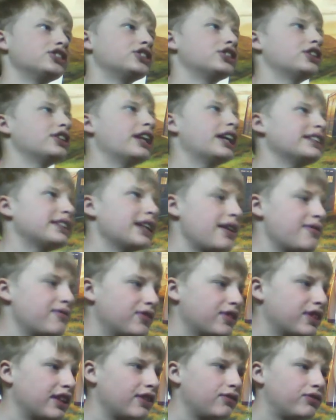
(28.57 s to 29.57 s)
So that's
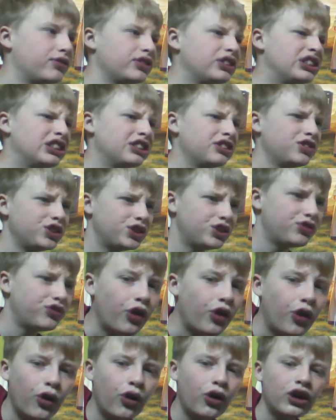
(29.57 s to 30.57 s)
everything from Series
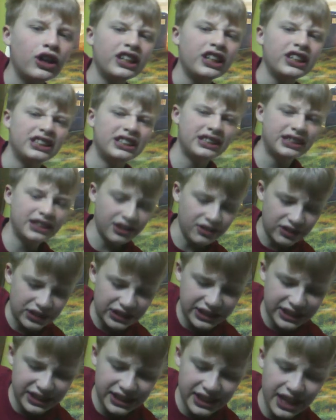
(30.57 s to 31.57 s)
4 to
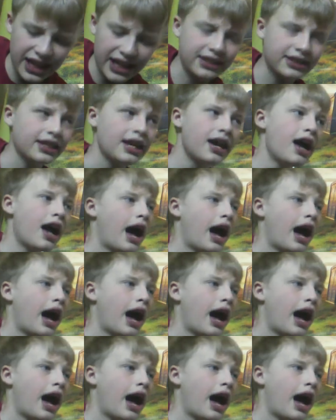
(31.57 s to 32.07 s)
Series 6.